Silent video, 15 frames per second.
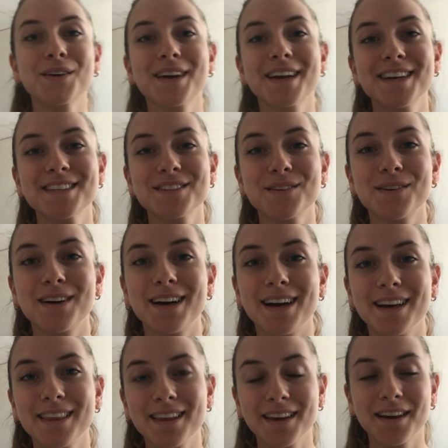Okay, so
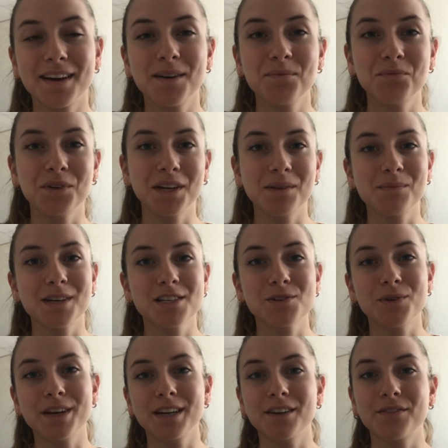I think I'm pretty much
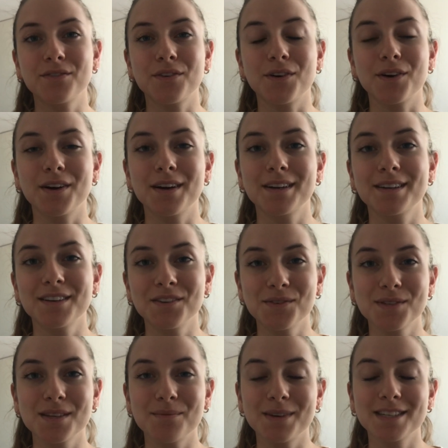ready for the new
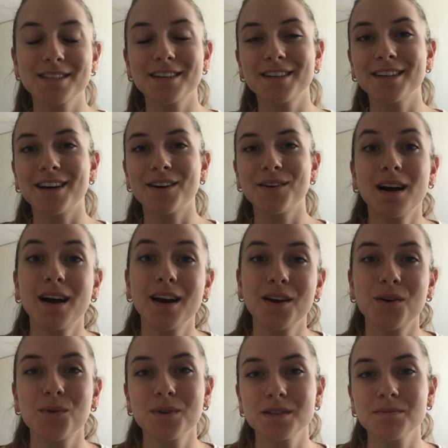semester now. I
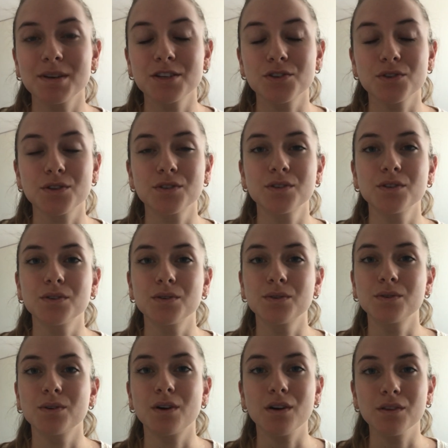always make sure to
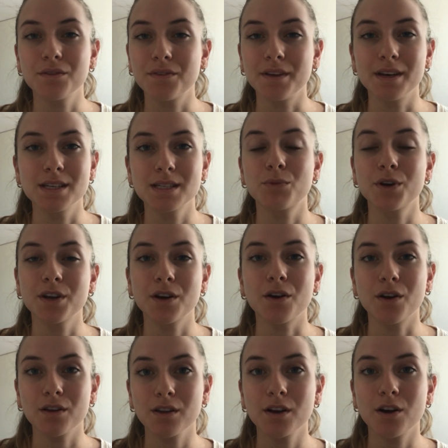do all of this pretty
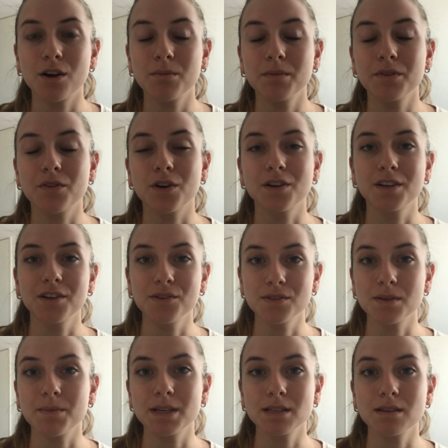early on before the new
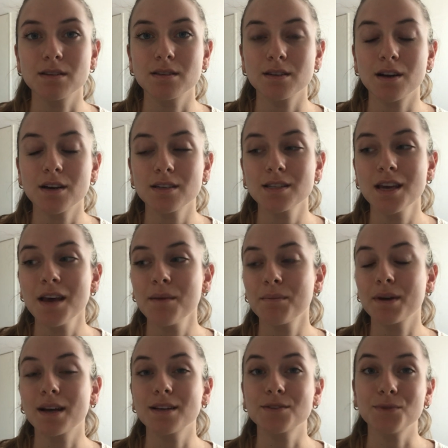semester starts,
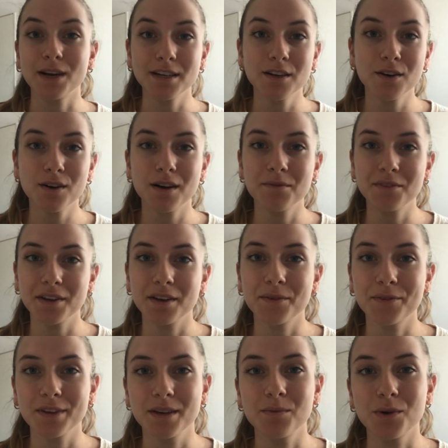because right now I'm feeling
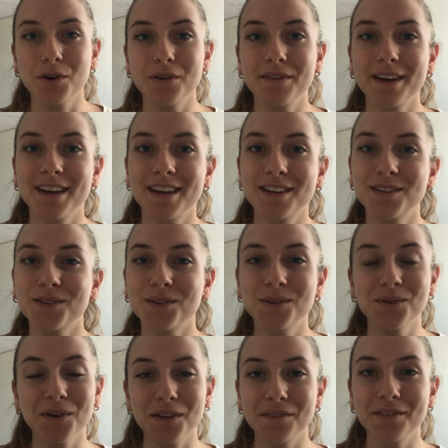really motivated to
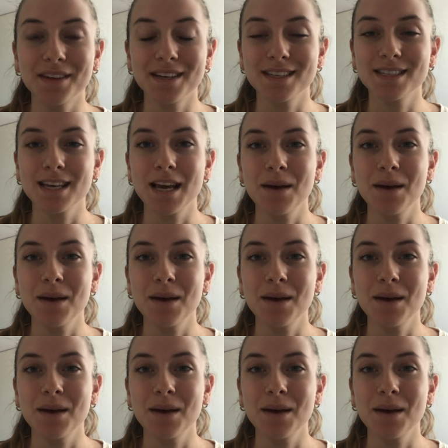do all of this,